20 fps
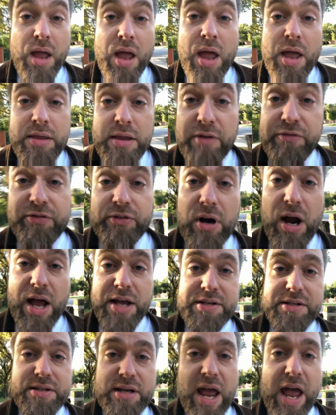Now for
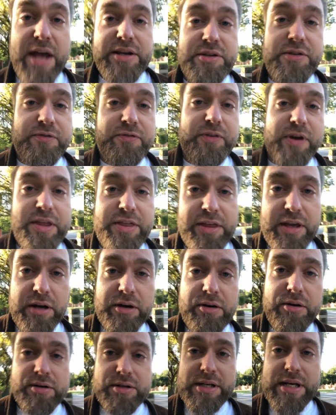us as
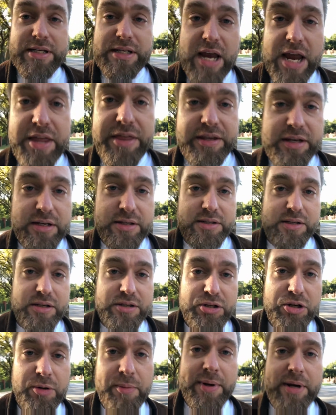freethinkers, as atheists, as
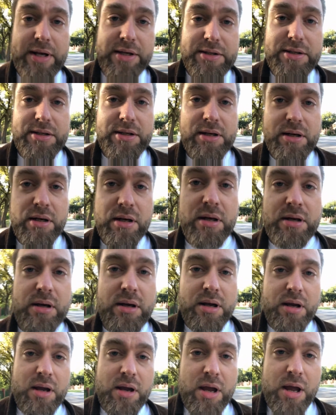humanists,
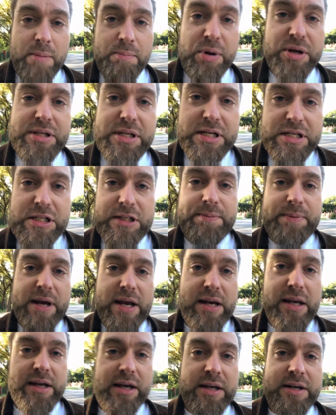
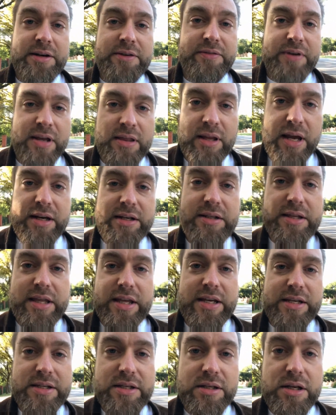participating in an event like
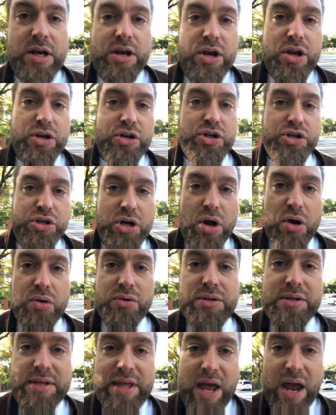this
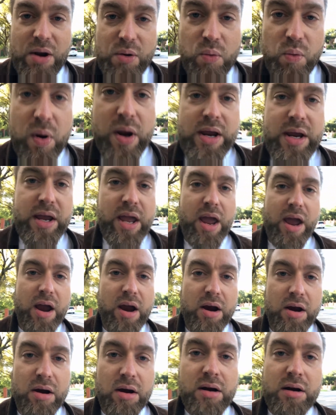shows that we
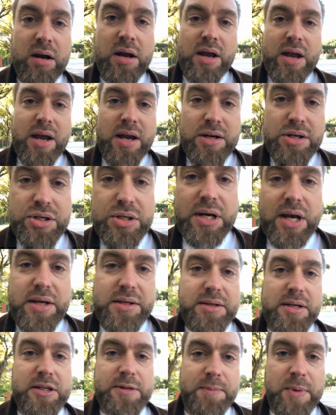care
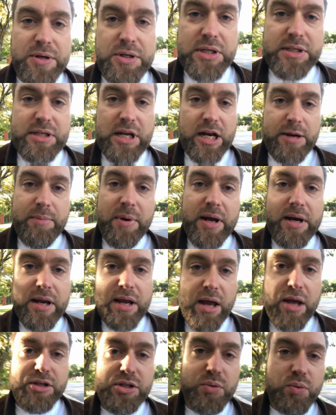just as much as anybody
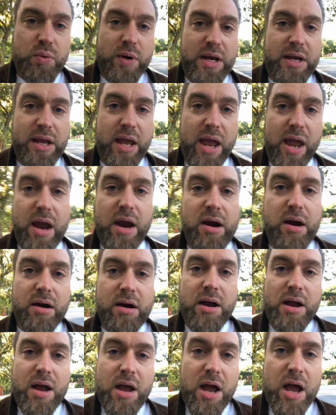else. We care
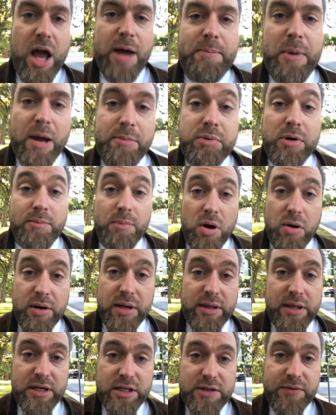about
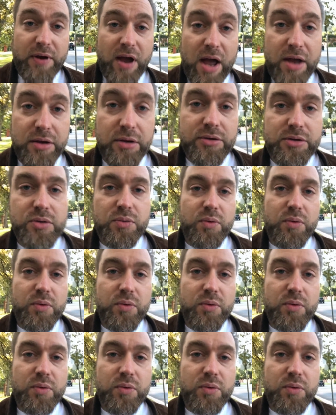promoting these values.